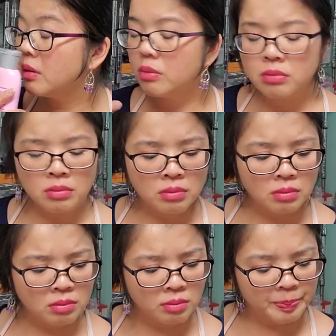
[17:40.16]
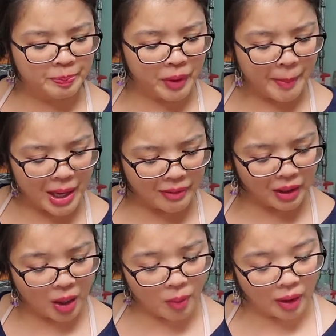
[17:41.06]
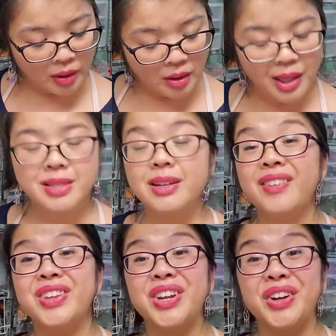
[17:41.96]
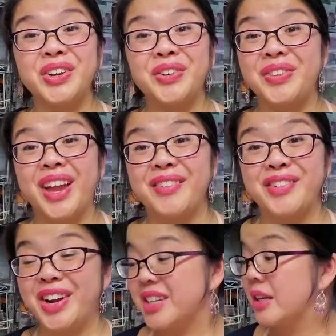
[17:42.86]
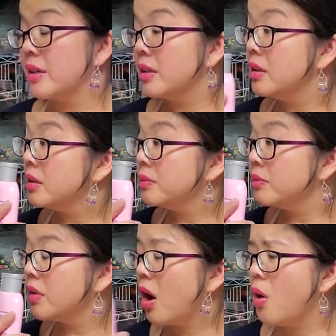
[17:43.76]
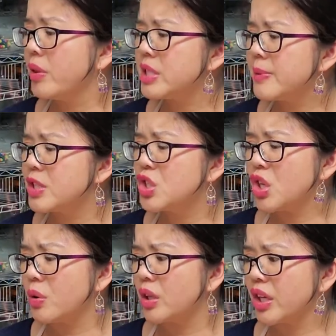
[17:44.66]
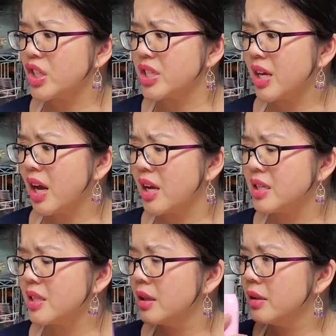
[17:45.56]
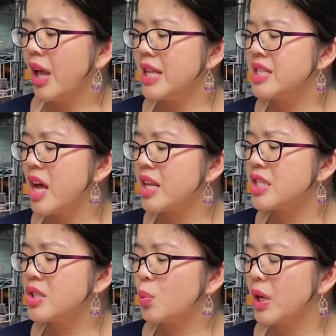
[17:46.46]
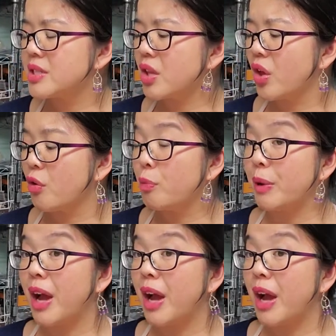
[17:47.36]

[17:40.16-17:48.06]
I might have to get one. I still have the Dr. Groot that I haven't tried yet. Oh, this smells so delicious, guys. It's not as sweet as I thought it would be.